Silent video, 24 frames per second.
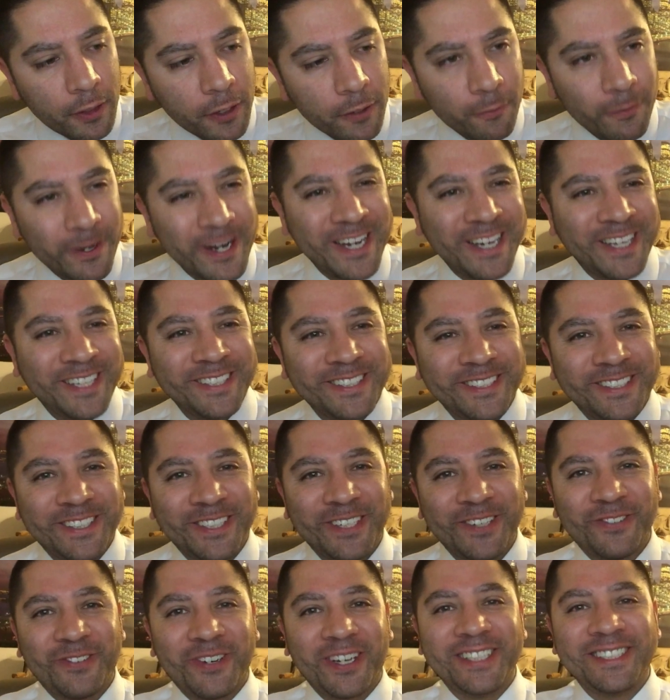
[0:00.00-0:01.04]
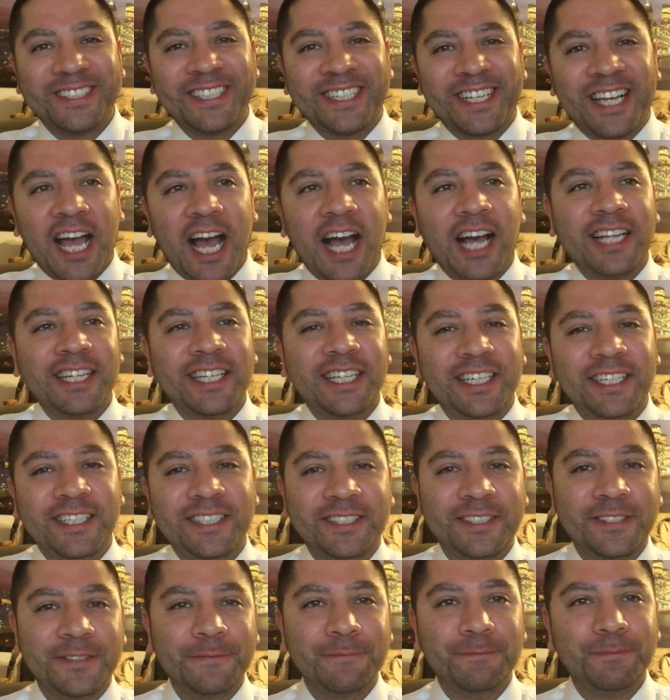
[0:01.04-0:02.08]
Greetings, friends and
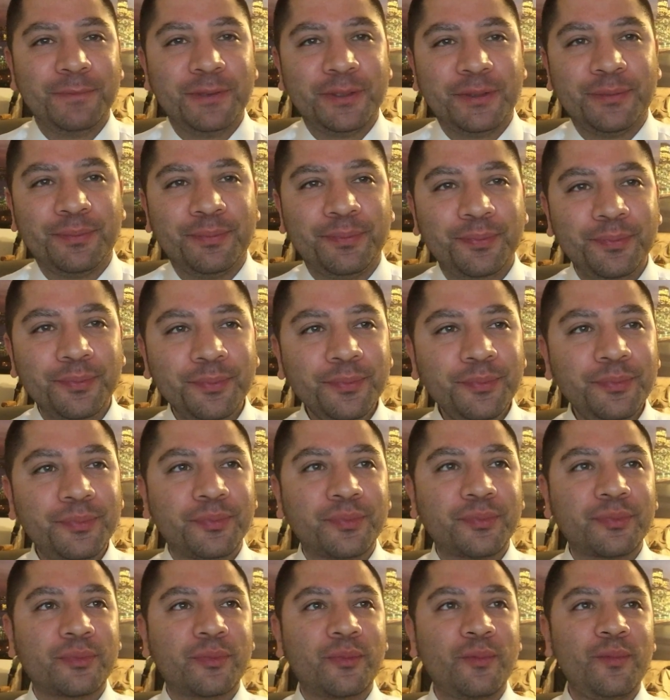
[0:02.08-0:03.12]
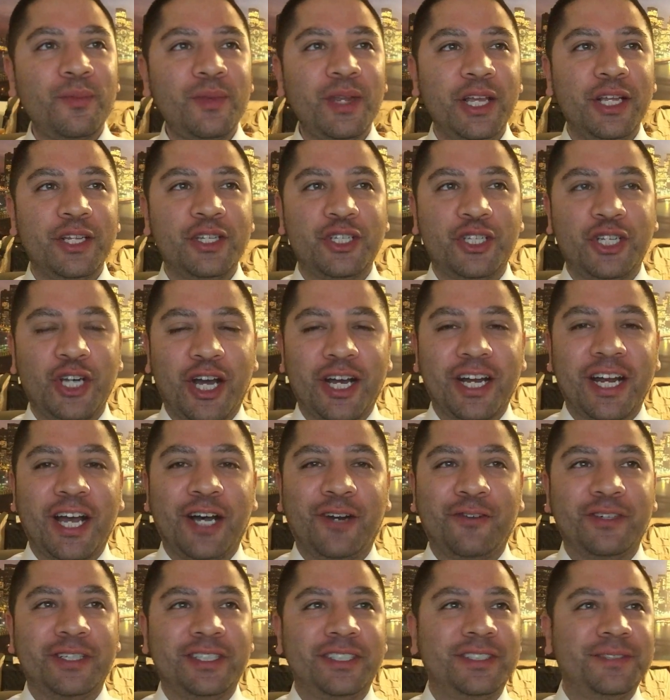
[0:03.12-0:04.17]
colleagues. It's Shaun
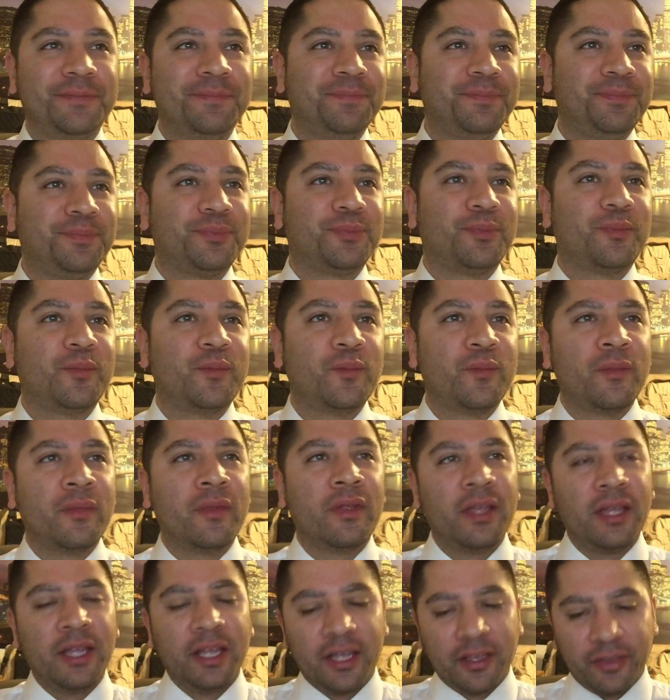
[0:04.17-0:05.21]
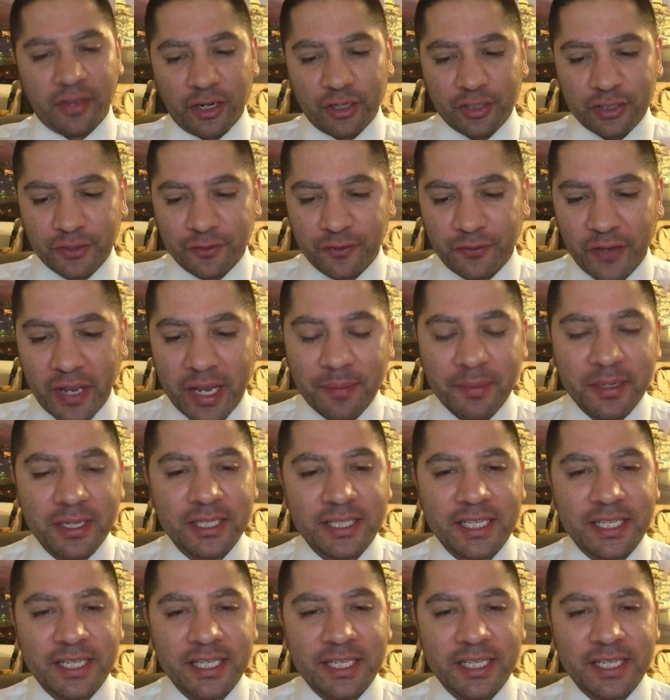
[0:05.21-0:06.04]
Elvis. There's a famous